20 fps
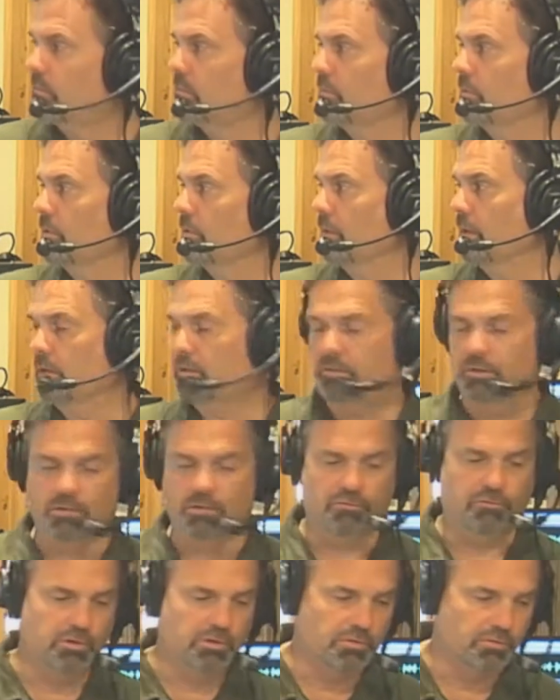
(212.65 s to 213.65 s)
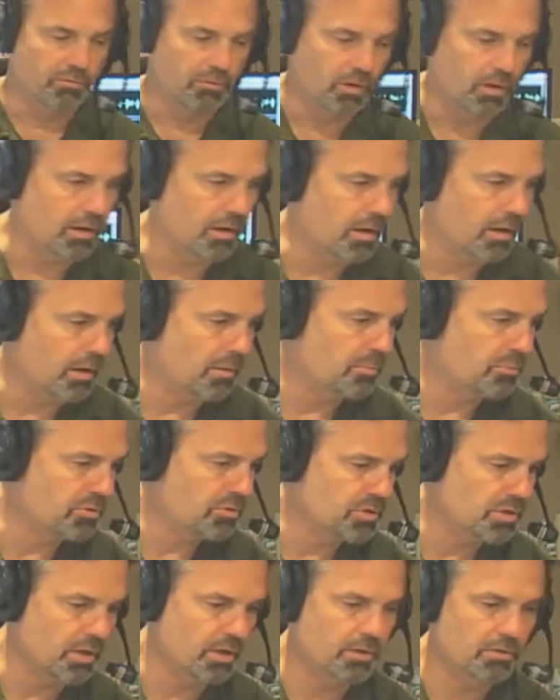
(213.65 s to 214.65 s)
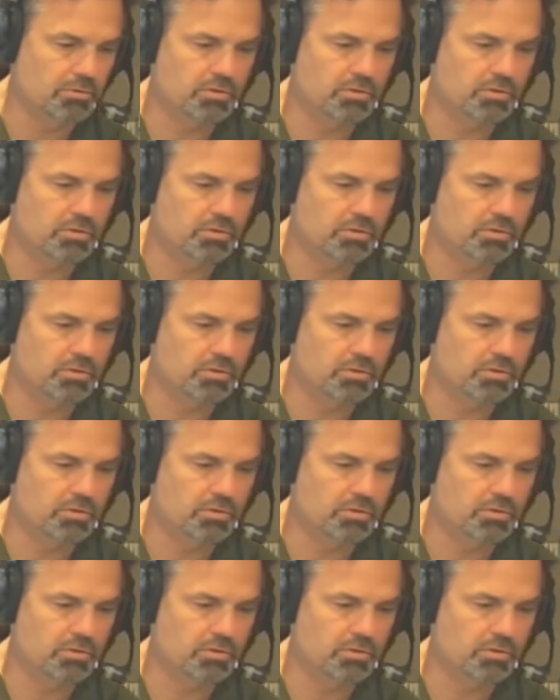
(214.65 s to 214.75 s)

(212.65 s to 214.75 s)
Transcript: Well, Adrian, first of all, I, I, appreciate you